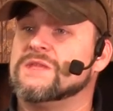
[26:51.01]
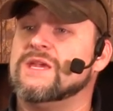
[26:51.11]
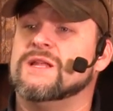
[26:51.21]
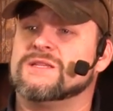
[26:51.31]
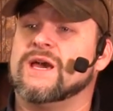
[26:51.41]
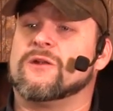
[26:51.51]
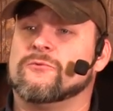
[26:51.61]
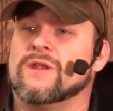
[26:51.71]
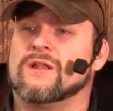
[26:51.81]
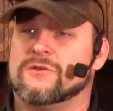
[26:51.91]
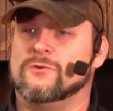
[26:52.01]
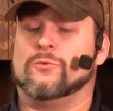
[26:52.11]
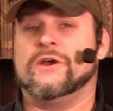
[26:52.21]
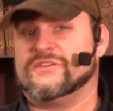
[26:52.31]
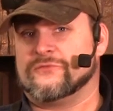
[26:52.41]
kids got to run a good
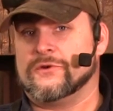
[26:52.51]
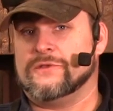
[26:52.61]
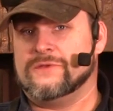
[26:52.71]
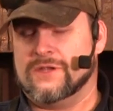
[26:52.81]
ways for you.